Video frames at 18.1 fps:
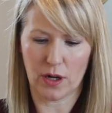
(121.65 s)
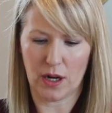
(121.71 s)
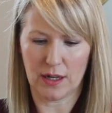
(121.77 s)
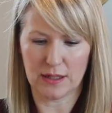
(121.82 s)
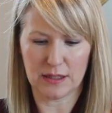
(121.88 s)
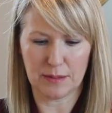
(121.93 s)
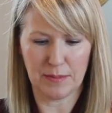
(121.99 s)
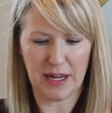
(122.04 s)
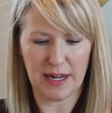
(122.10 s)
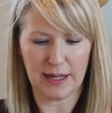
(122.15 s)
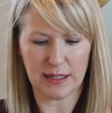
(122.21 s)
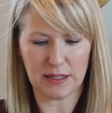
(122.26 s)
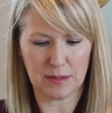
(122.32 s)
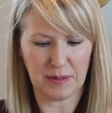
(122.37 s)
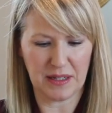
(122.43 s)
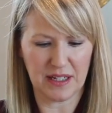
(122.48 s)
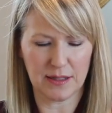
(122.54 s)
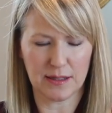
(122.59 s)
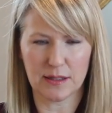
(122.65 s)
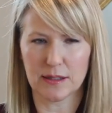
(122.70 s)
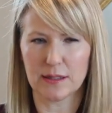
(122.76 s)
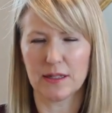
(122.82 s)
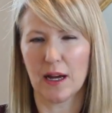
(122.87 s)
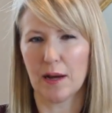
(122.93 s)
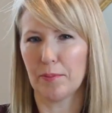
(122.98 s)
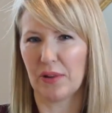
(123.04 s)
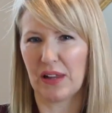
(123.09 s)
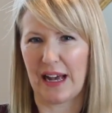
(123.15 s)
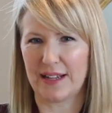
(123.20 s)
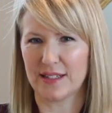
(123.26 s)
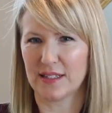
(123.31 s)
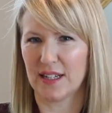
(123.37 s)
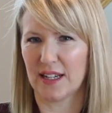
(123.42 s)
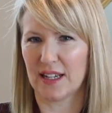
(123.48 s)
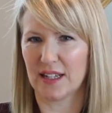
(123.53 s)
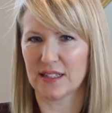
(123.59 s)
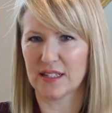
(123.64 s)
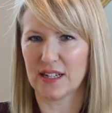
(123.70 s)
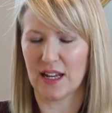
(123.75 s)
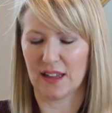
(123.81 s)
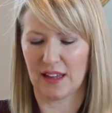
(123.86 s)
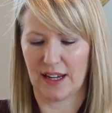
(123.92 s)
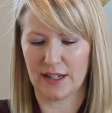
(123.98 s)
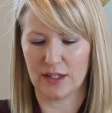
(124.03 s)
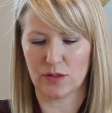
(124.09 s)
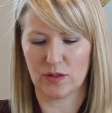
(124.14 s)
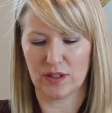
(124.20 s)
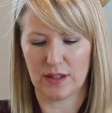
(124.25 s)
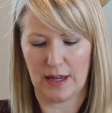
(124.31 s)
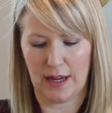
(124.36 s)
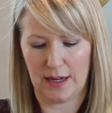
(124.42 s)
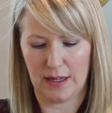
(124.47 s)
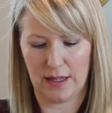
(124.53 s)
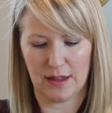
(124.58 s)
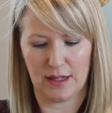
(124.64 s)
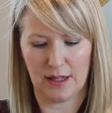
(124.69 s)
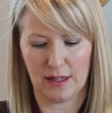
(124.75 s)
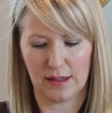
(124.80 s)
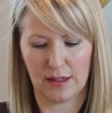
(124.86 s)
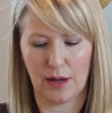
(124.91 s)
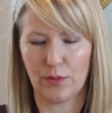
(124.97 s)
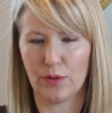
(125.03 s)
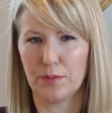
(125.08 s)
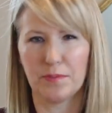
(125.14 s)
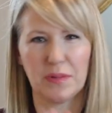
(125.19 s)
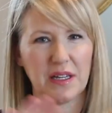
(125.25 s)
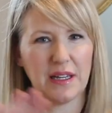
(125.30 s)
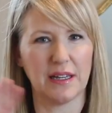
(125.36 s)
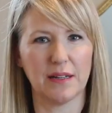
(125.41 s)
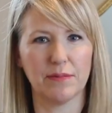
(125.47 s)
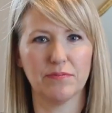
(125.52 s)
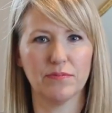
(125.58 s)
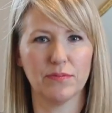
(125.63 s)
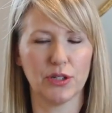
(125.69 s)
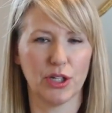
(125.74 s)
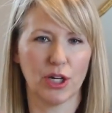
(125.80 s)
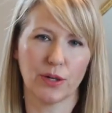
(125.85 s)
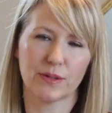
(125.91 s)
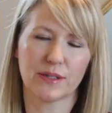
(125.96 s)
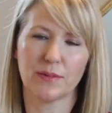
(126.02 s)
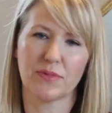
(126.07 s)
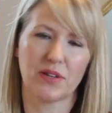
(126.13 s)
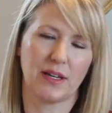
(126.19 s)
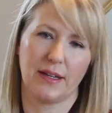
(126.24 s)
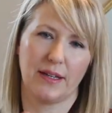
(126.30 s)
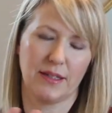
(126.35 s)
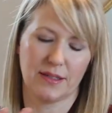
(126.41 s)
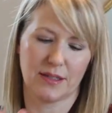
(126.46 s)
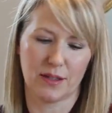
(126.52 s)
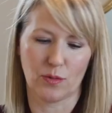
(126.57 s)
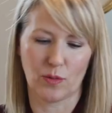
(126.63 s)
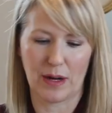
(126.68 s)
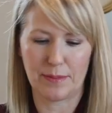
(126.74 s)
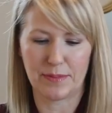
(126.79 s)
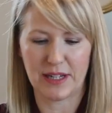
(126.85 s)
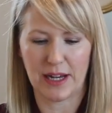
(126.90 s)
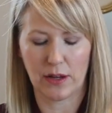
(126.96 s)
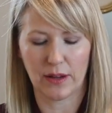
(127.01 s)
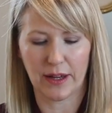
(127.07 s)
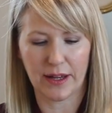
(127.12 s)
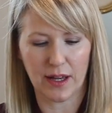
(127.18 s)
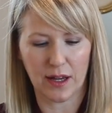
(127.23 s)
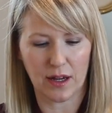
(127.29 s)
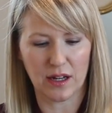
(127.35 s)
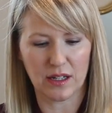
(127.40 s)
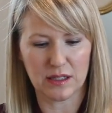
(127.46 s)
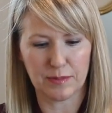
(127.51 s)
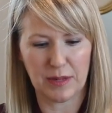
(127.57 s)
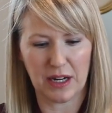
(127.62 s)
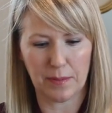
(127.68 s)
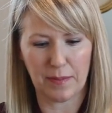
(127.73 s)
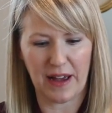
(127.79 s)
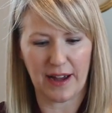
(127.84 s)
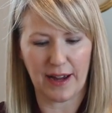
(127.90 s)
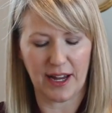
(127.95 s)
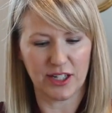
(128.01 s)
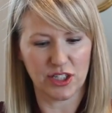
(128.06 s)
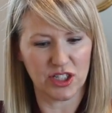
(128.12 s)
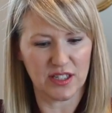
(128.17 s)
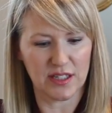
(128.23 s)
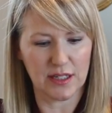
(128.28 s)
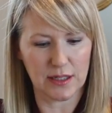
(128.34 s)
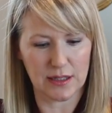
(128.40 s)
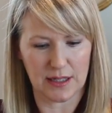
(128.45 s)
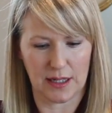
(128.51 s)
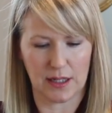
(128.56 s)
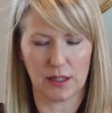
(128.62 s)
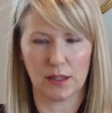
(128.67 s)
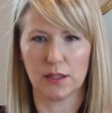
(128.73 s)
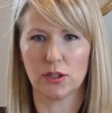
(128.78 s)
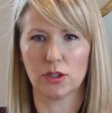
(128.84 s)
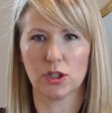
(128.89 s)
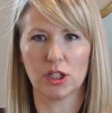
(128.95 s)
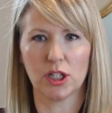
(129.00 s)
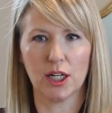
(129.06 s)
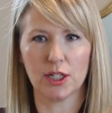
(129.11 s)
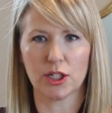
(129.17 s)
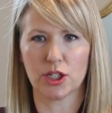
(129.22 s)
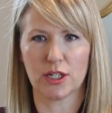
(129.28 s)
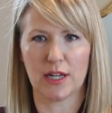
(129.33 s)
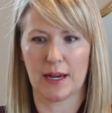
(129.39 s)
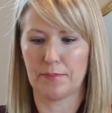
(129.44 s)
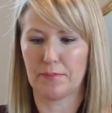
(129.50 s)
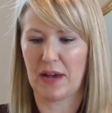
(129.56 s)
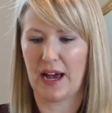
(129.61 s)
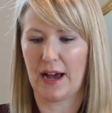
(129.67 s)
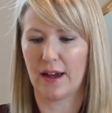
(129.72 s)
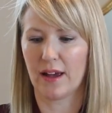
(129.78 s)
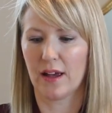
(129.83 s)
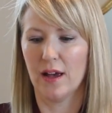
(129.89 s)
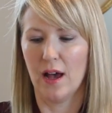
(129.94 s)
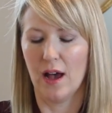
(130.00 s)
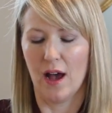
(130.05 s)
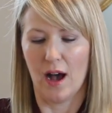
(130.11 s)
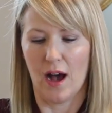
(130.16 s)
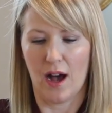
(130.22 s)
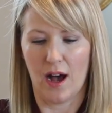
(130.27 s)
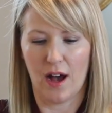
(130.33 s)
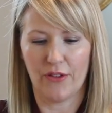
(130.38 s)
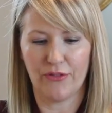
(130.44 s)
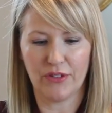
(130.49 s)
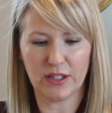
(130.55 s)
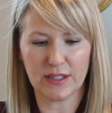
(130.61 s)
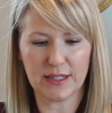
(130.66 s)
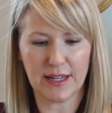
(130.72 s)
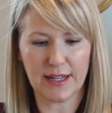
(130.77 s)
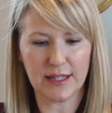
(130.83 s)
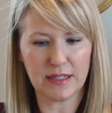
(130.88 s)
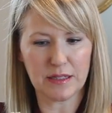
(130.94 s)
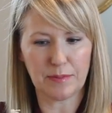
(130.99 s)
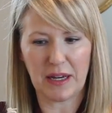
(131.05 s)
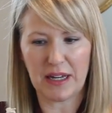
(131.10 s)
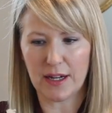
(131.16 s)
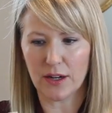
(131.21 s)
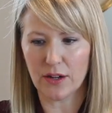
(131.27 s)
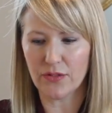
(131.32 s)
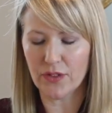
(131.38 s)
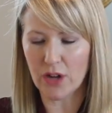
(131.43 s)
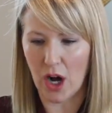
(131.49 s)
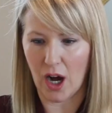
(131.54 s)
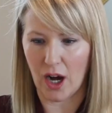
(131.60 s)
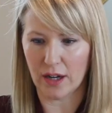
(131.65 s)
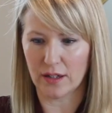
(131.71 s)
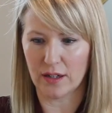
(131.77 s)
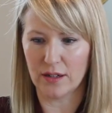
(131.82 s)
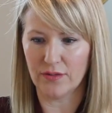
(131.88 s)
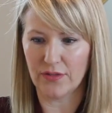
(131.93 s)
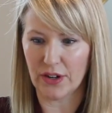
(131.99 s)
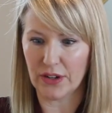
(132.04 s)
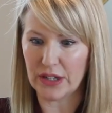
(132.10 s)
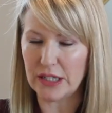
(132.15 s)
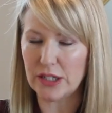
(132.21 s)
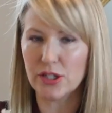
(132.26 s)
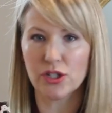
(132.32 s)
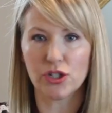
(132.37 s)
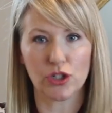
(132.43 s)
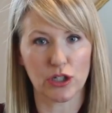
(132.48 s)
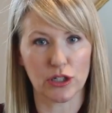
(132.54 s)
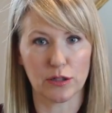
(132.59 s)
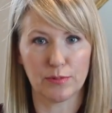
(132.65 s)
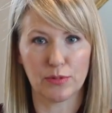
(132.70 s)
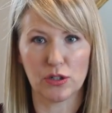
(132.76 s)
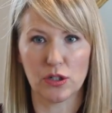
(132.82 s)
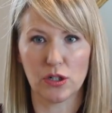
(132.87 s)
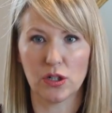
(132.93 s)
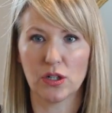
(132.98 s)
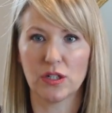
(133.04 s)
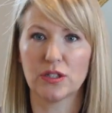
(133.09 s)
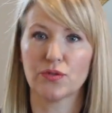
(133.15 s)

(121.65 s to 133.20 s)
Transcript: cosmetics because it's not plastic. It's not lined with anything that would be, you know, something easy to wipe down like a cosmetic bag. I just think it's like a little clutch type bag. Uh, feels like it's made out of cotton, very durable.